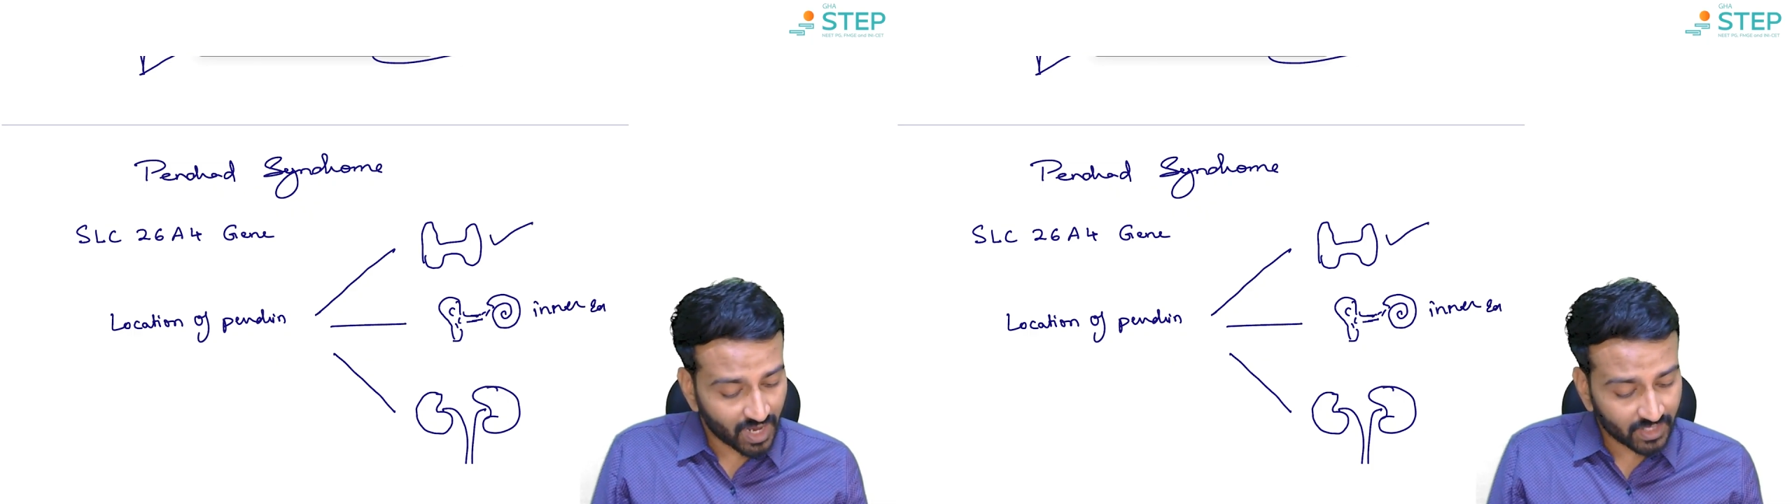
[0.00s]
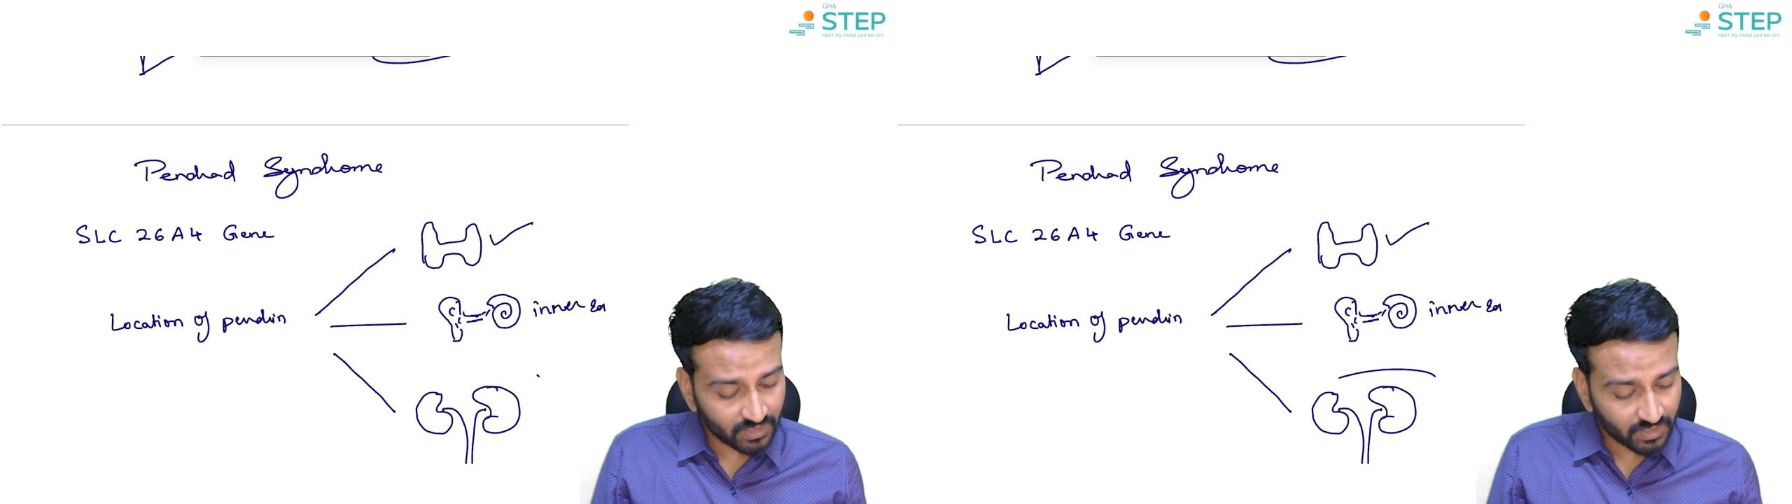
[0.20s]

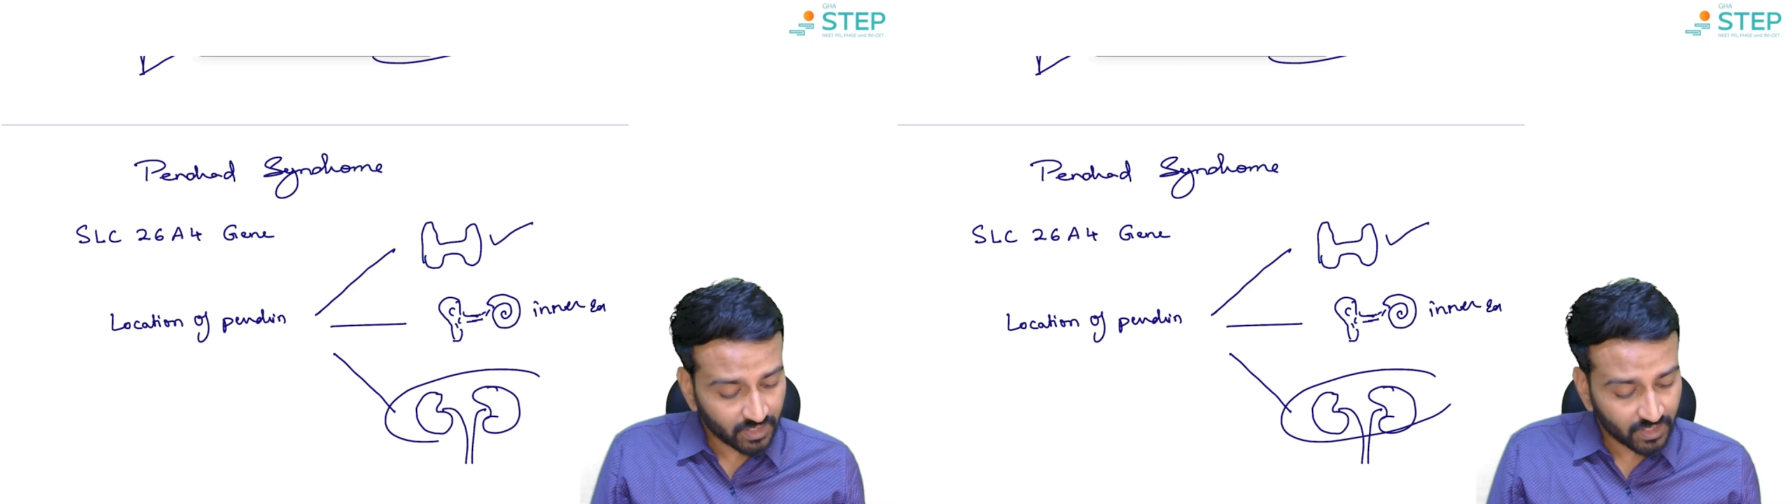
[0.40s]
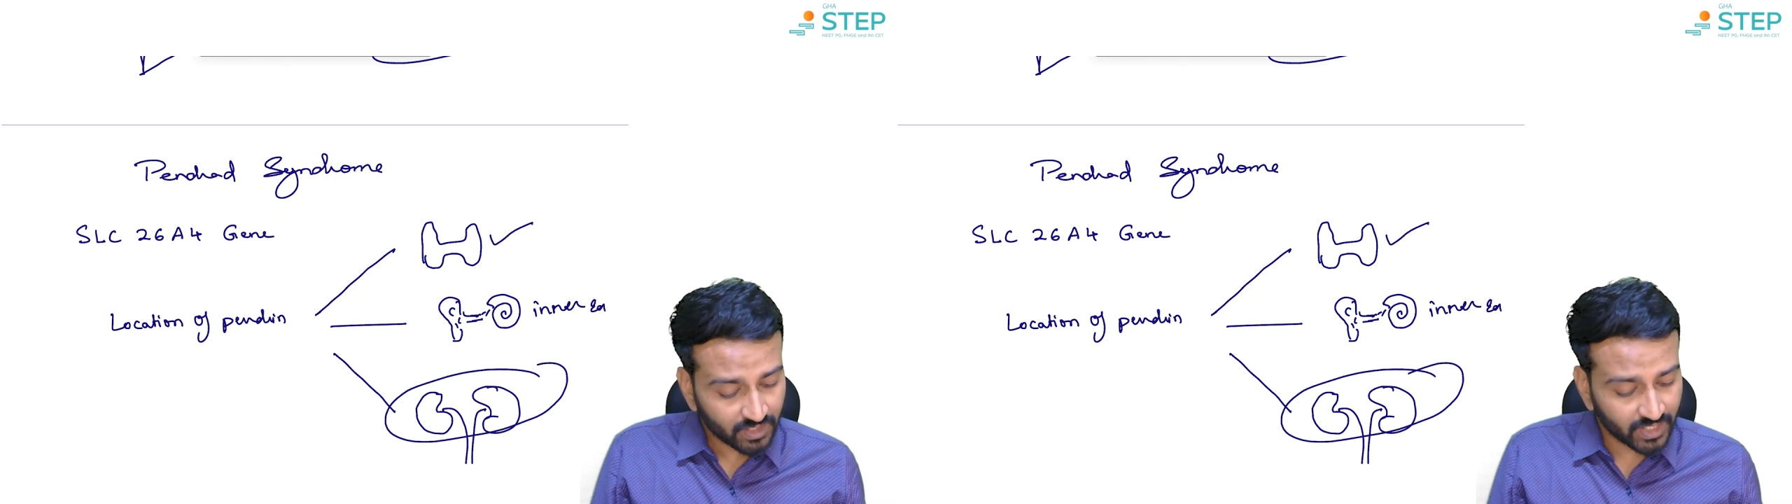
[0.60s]
and
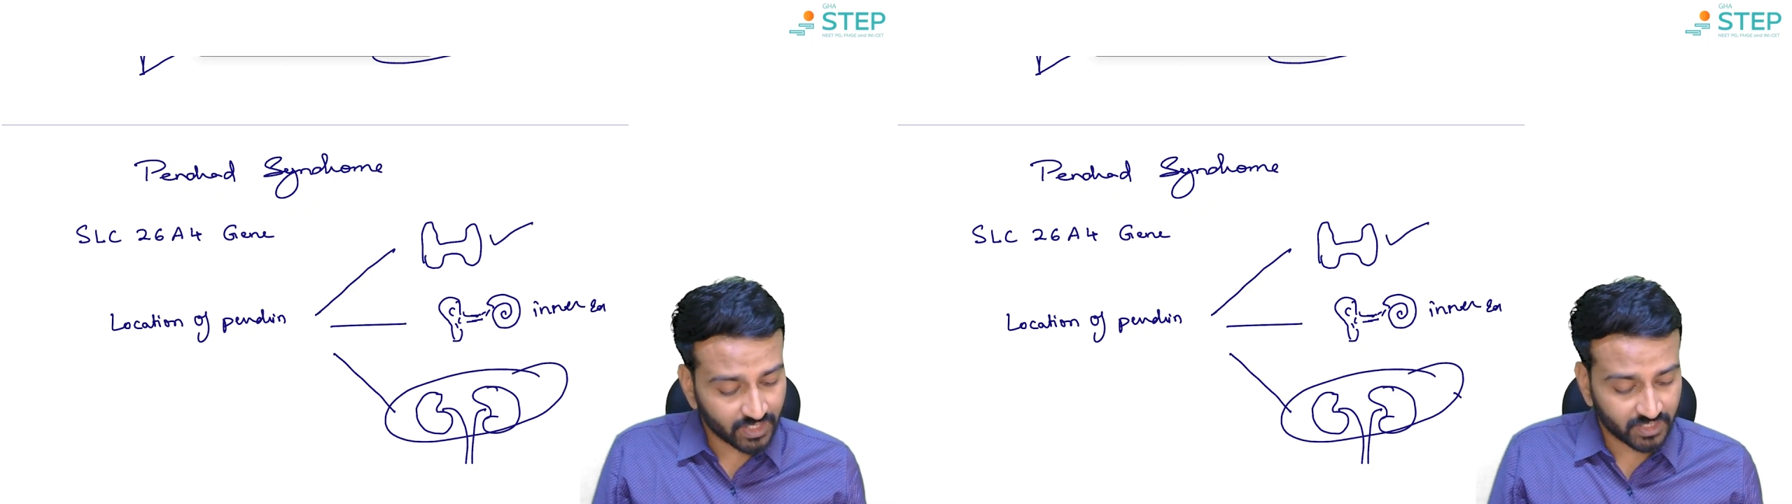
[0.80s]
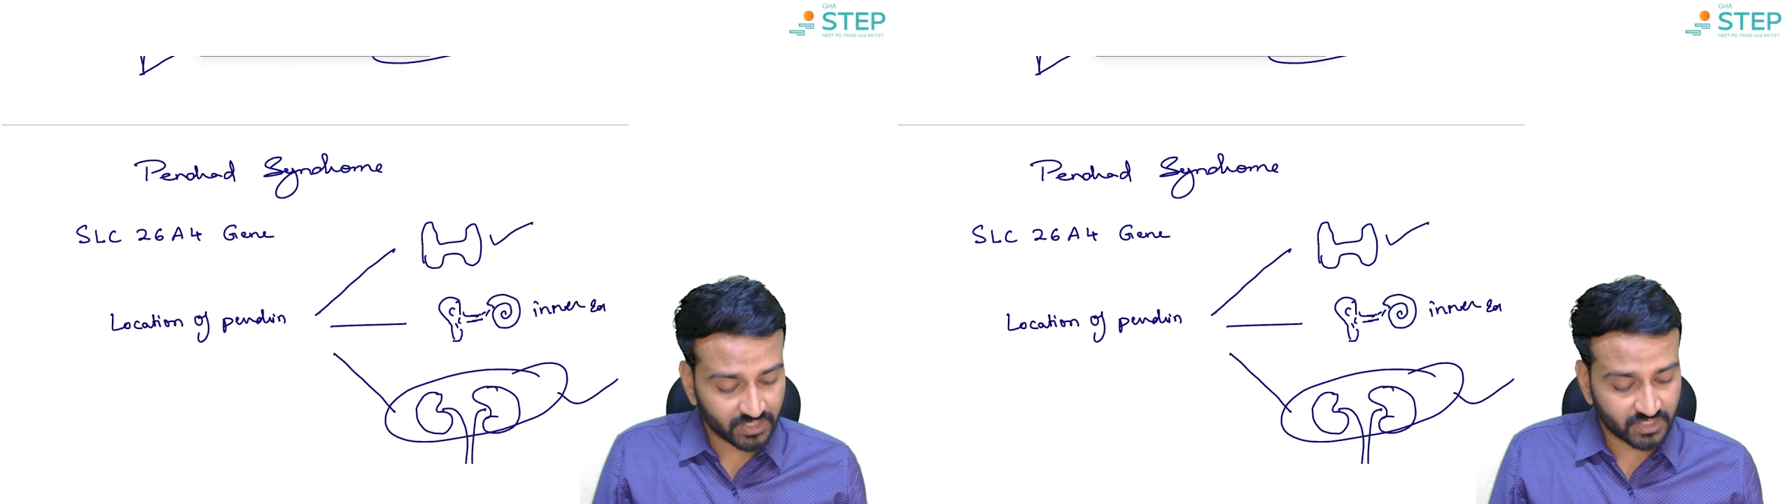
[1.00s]

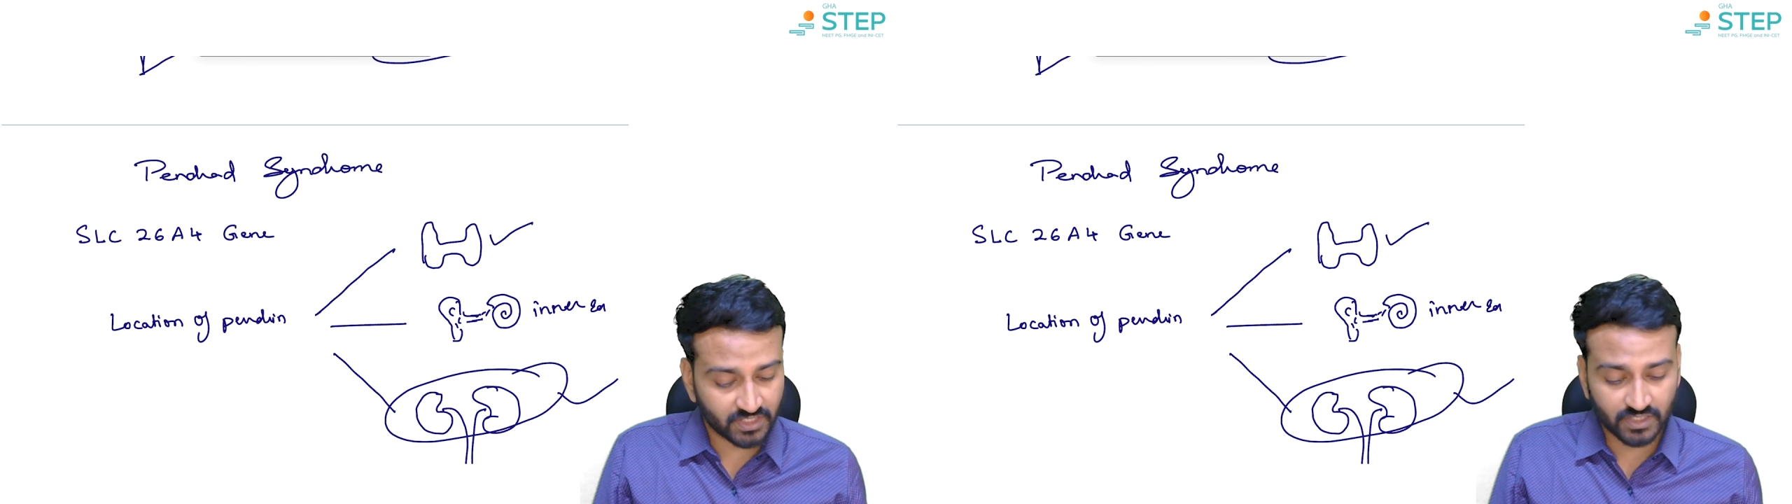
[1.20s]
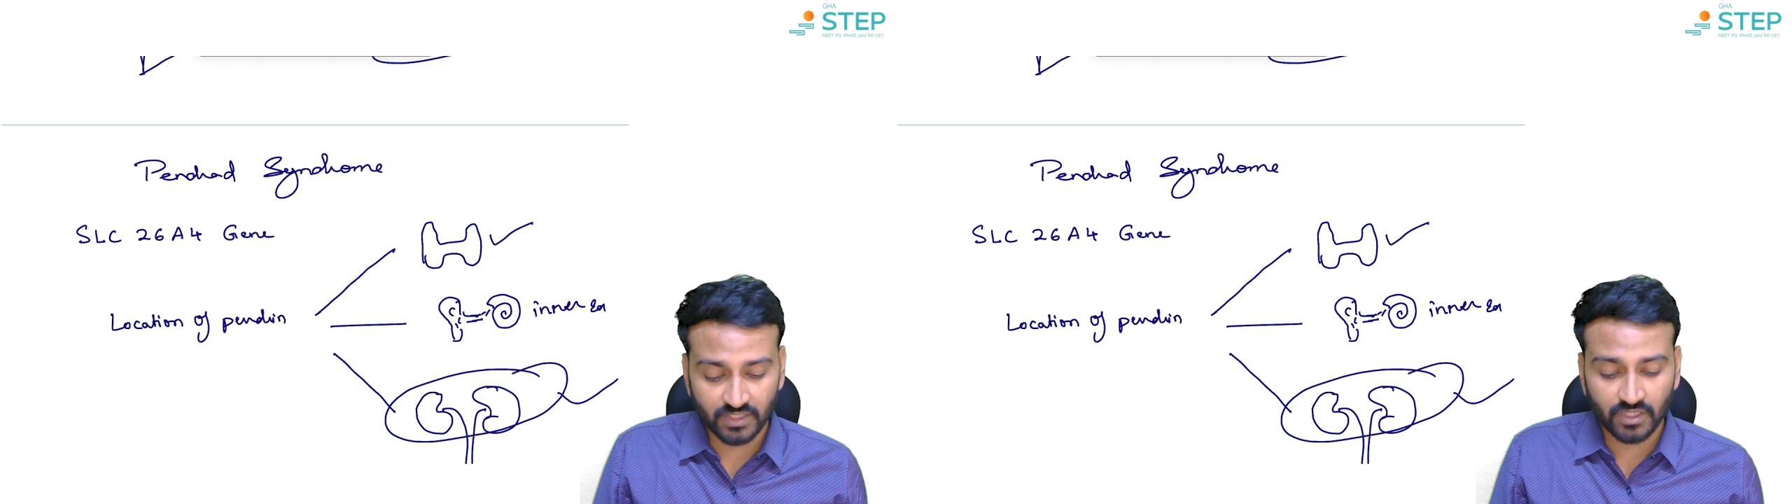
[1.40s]

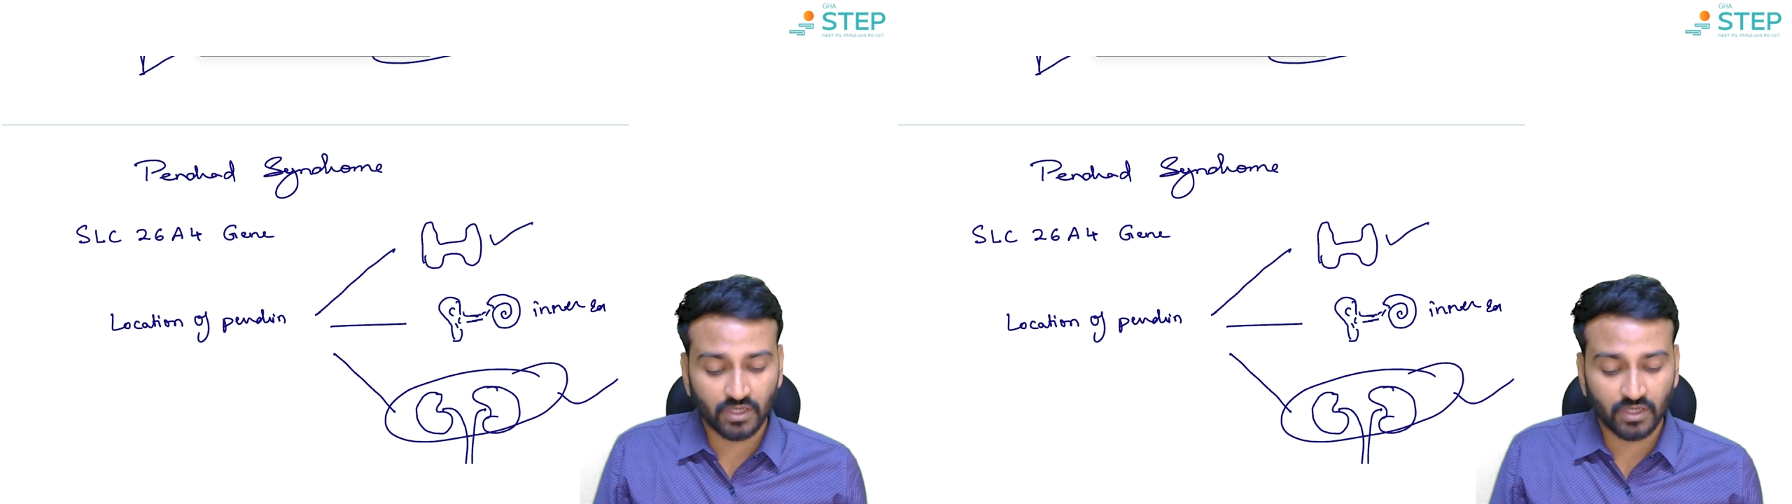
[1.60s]
kidneys,